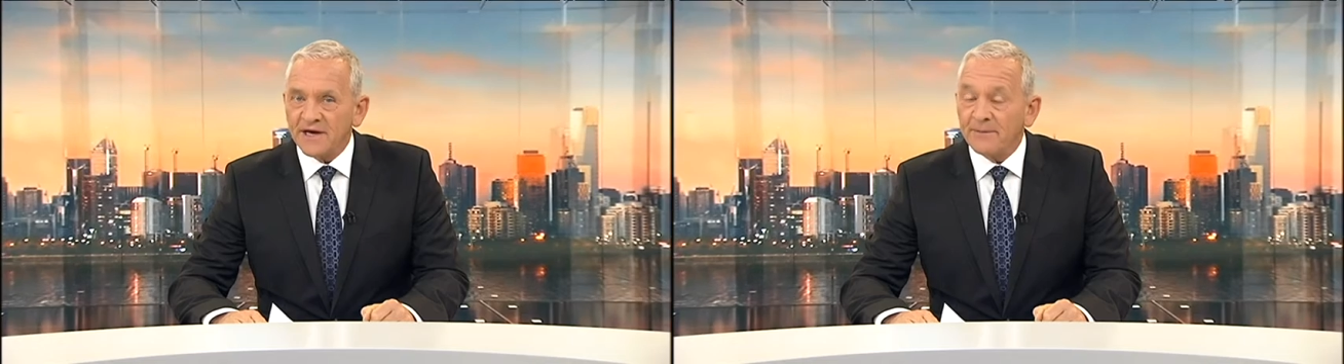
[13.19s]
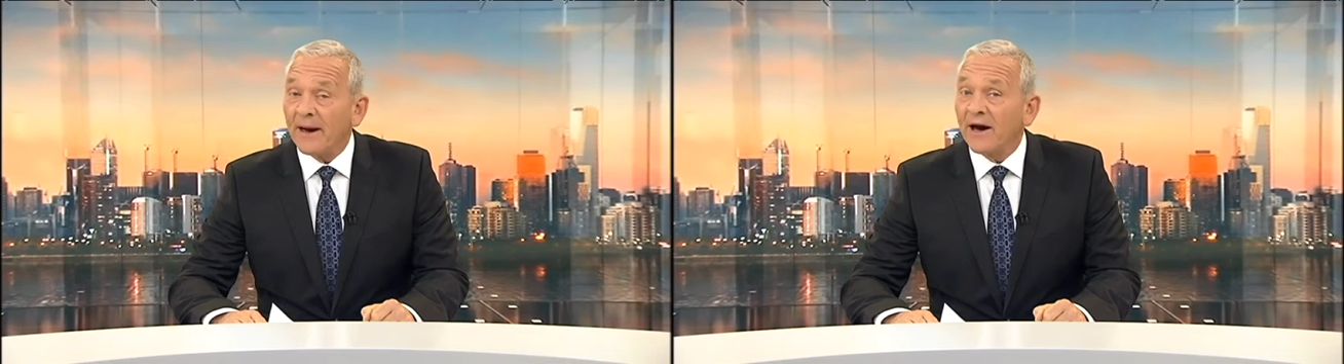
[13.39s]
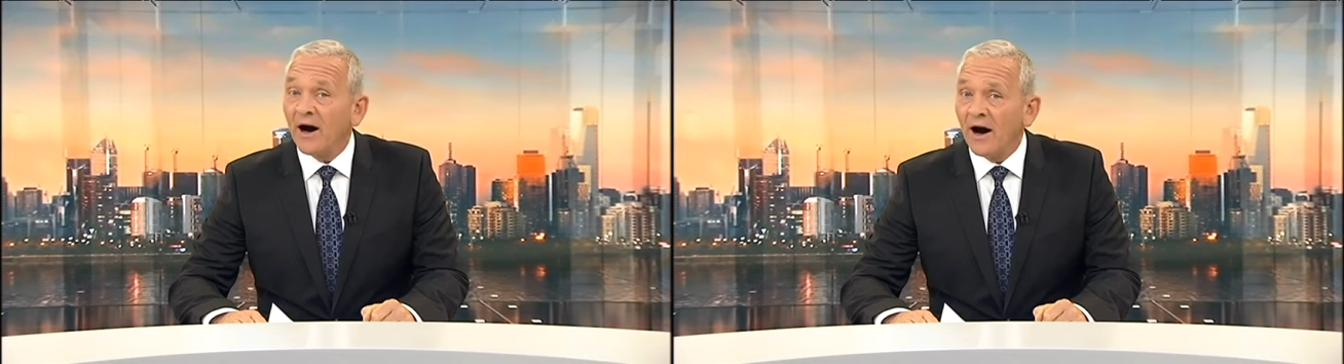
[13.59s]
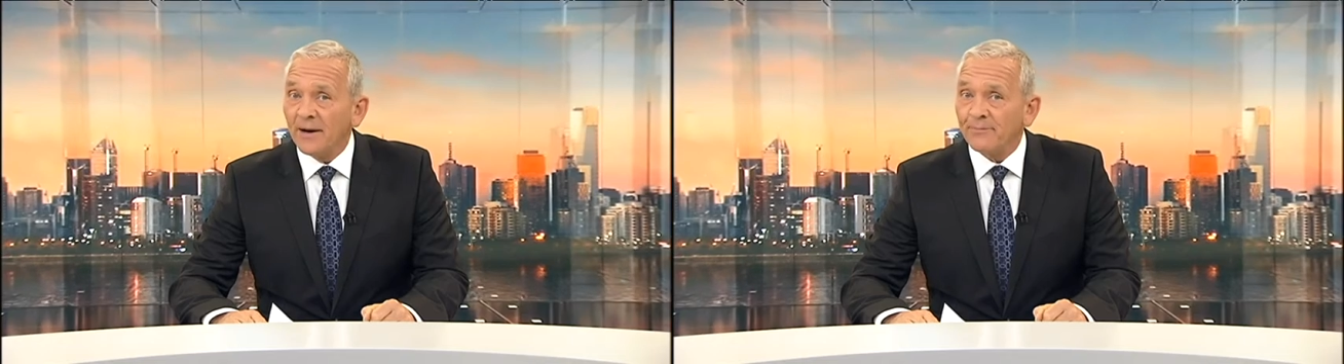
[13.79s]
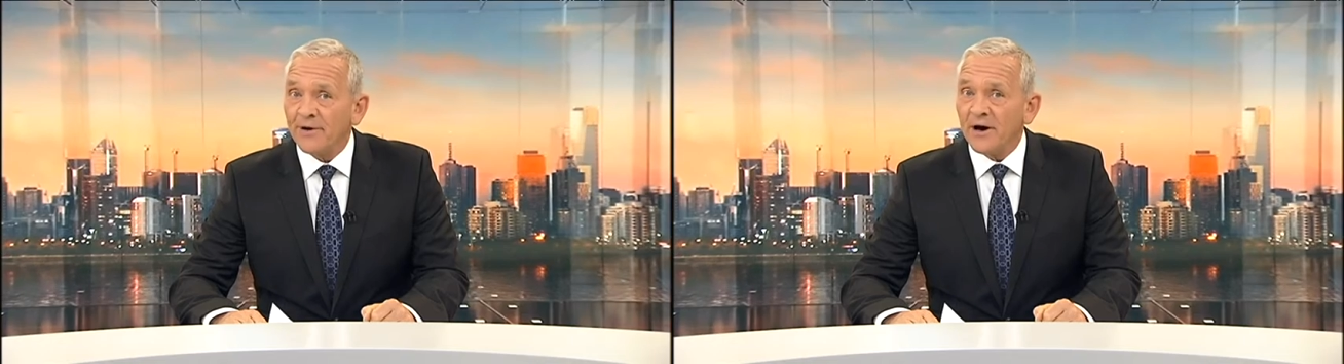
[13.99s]
they pay a
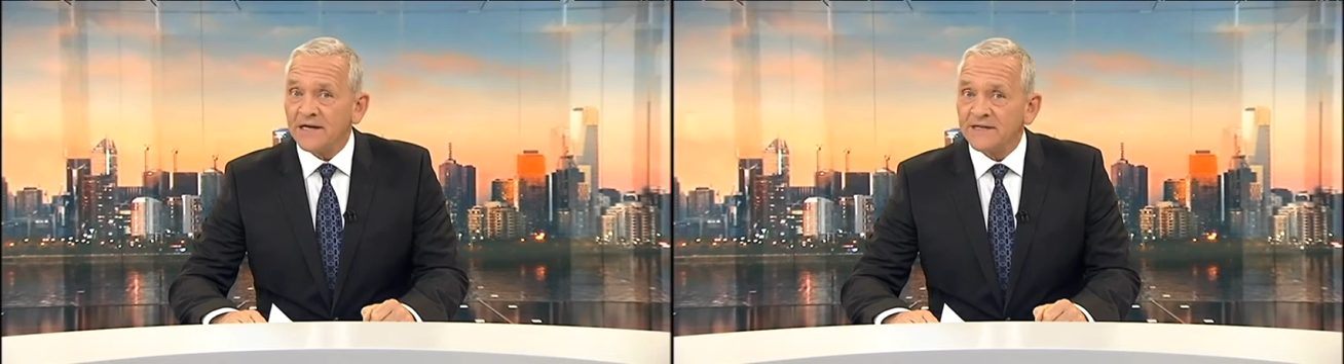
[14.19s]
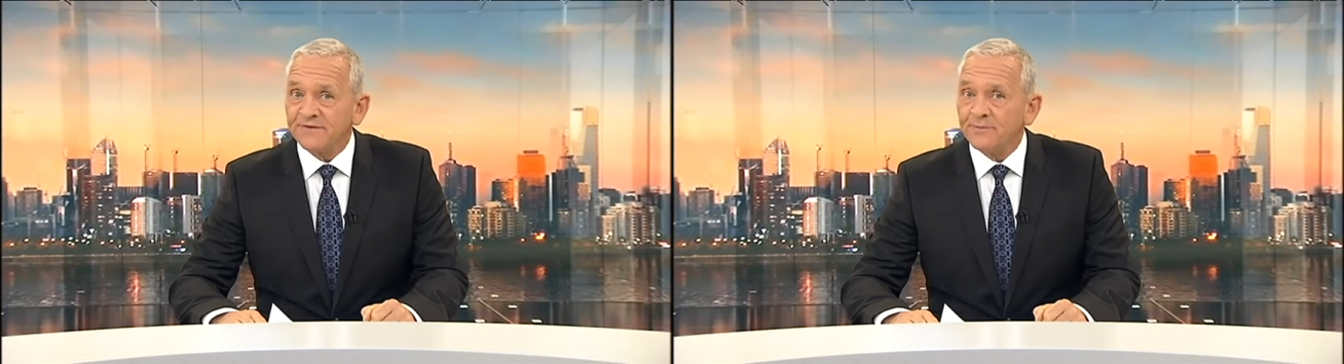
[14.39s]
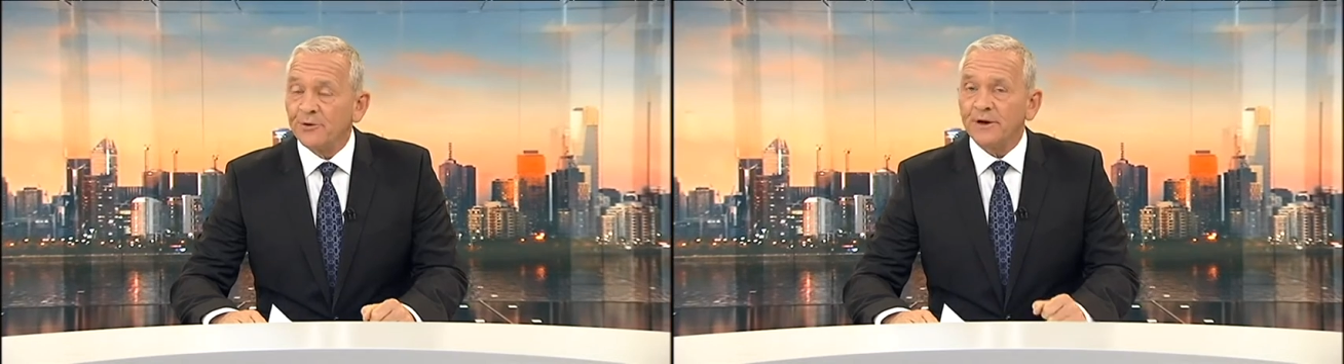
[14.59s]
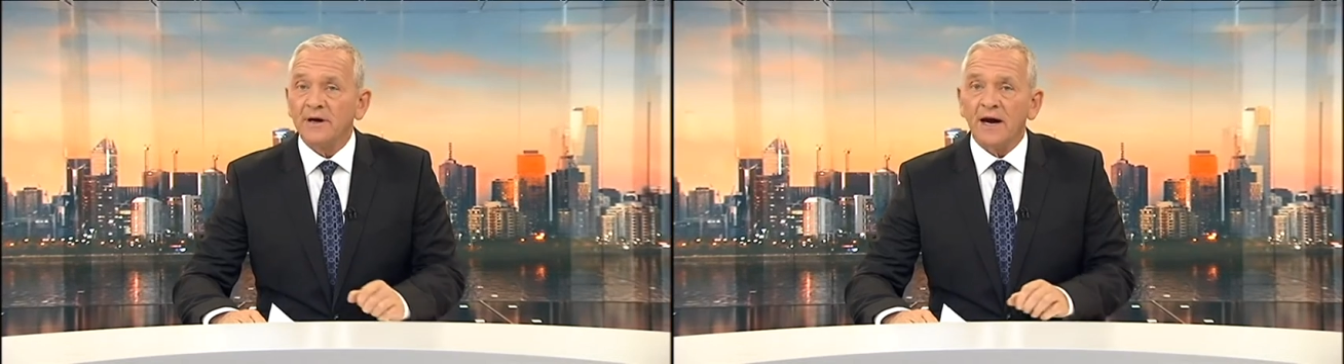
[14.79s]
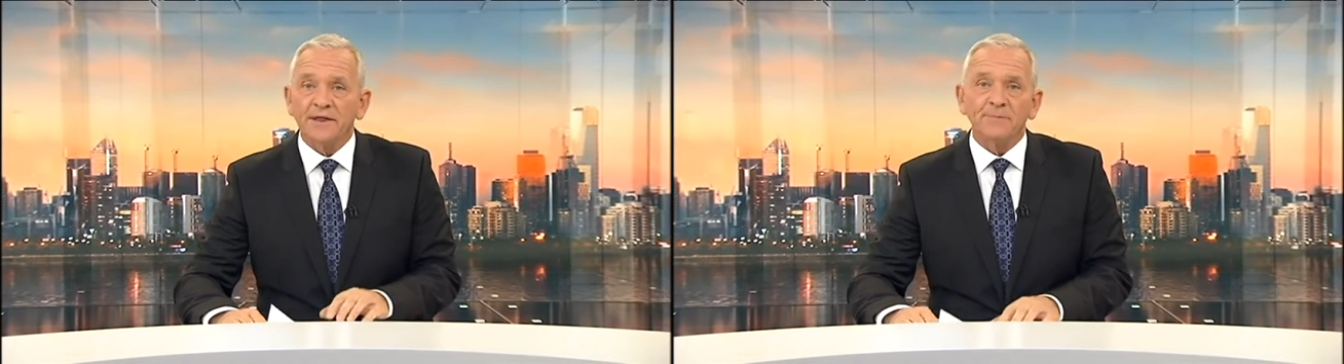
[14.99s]
high price for
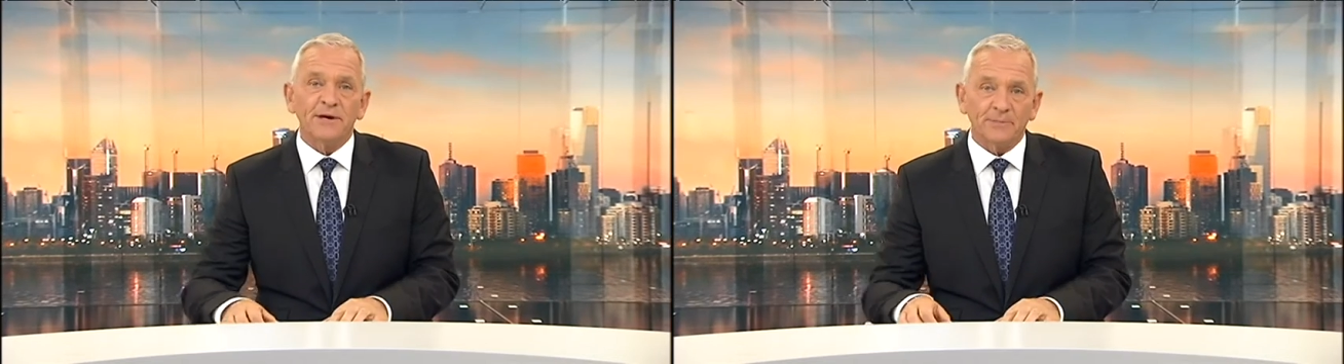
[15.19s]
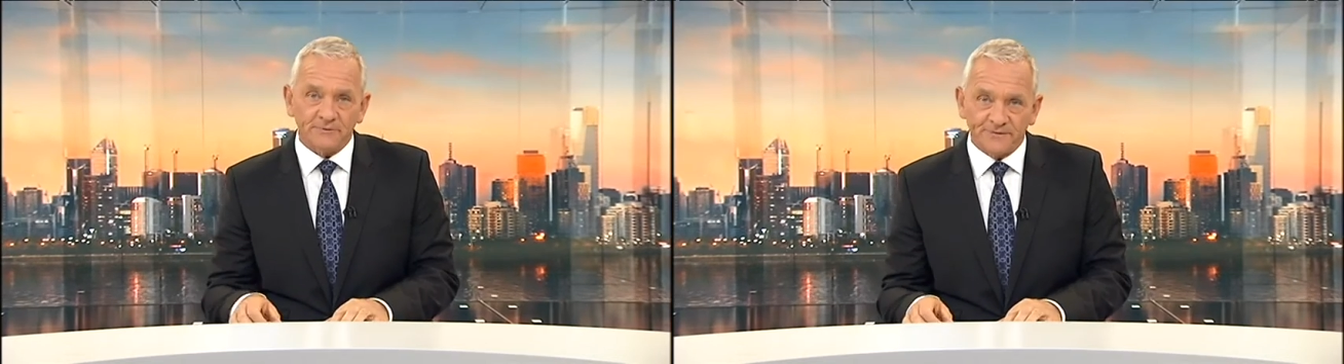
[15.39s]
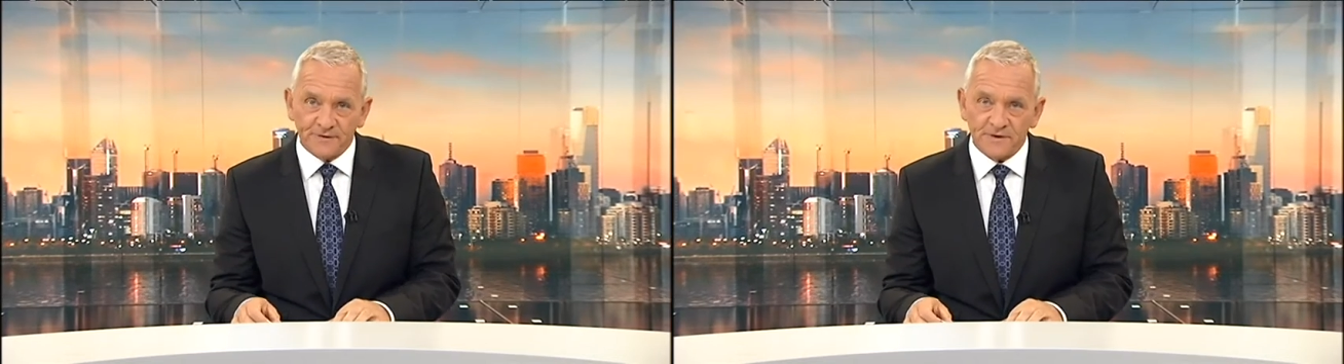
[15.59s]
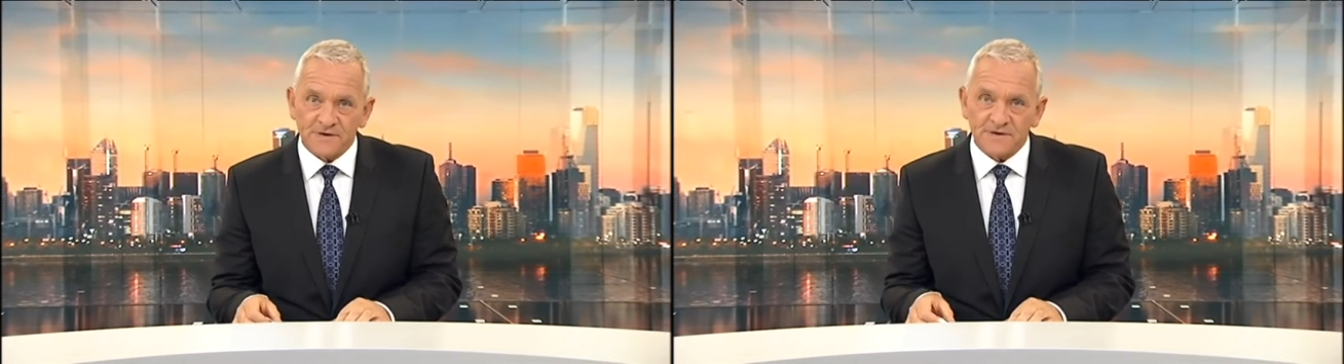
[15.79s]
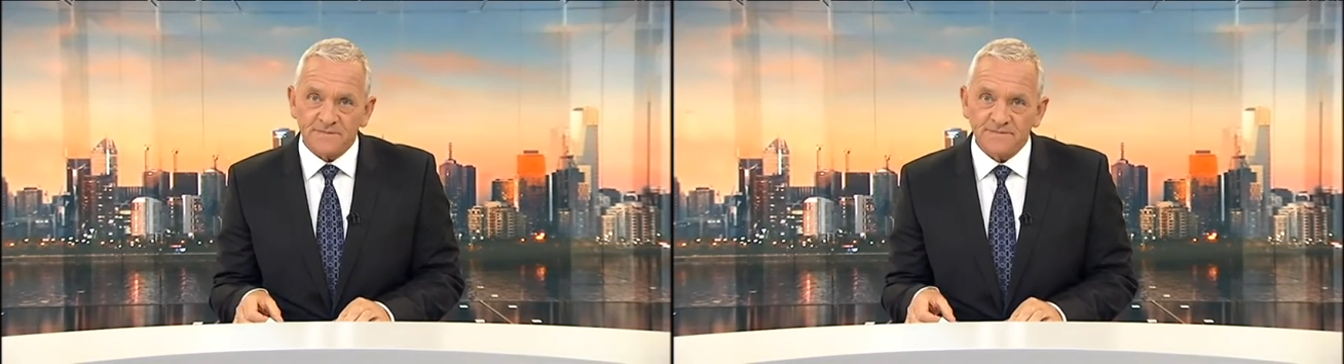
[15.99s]
putting other people first.